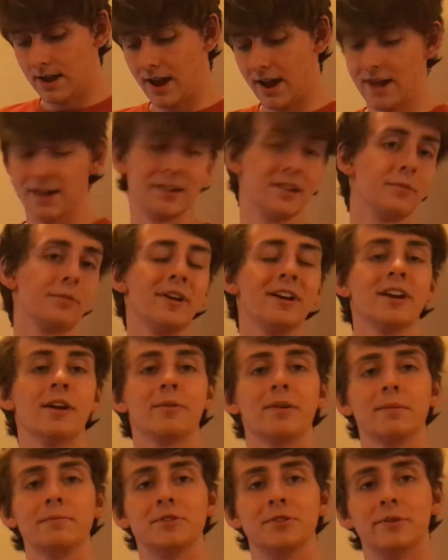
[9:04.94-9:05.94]
And right
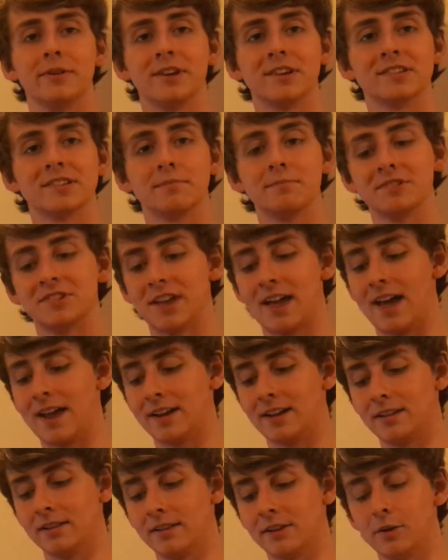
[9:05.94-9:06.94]
now what I'm doing is I'm just
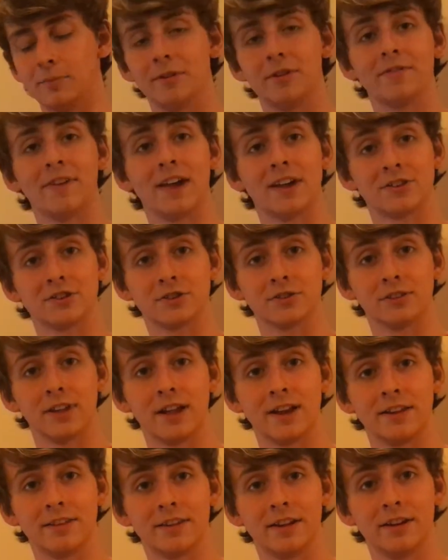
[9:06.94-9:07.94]
adding a little bit of extra
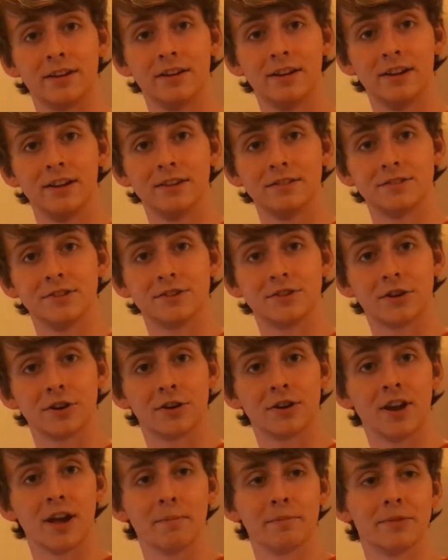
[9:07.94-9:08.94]
light in there to
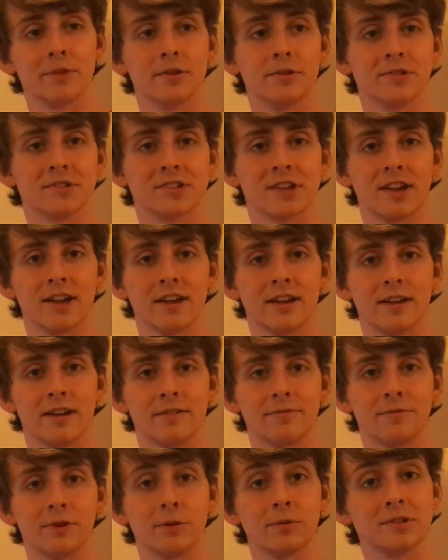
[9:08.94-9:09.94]
turn up those
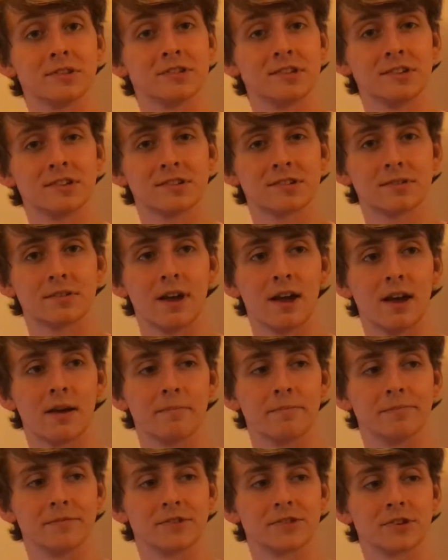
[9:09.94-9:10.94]
frequencies
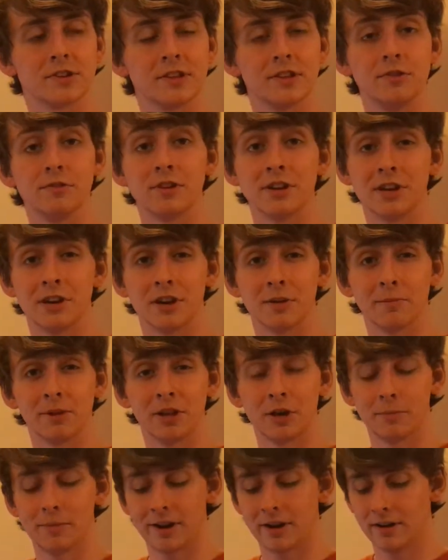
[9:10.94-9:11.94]
so that you can hear them a
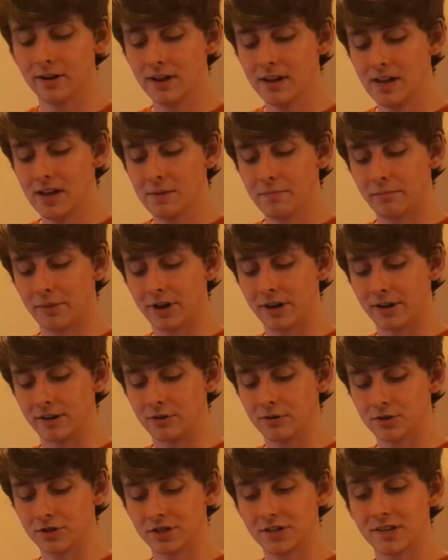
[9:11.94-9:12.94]
little better. But
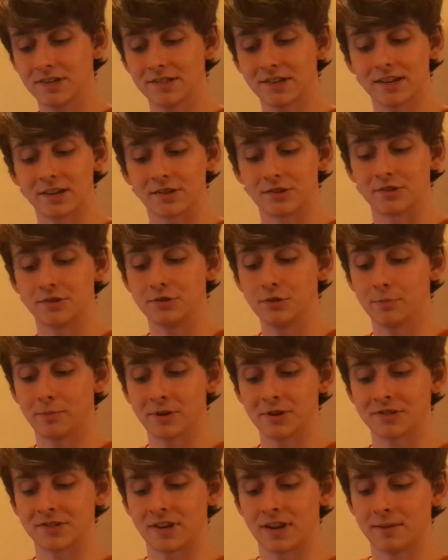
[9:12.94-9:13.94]
usually it's like a
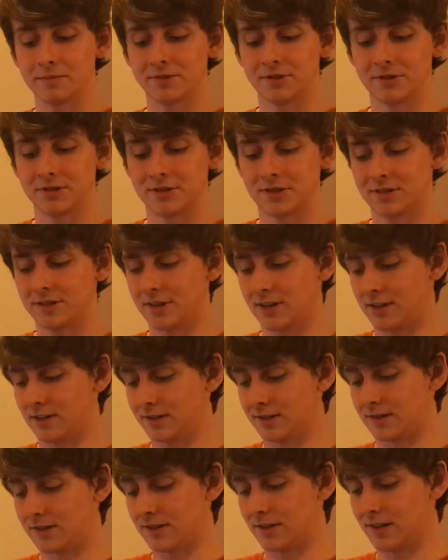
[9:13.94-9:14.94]
super sub, so just take a
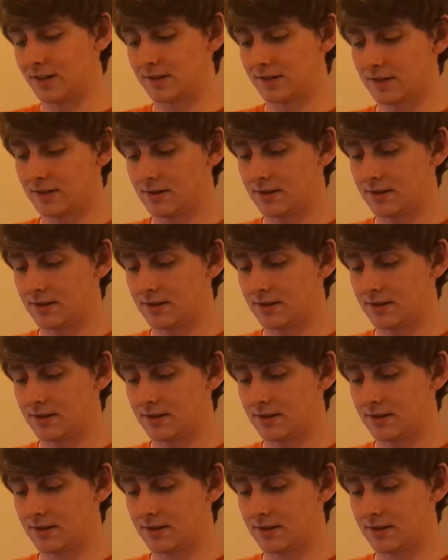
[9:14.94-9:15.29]
listen to this.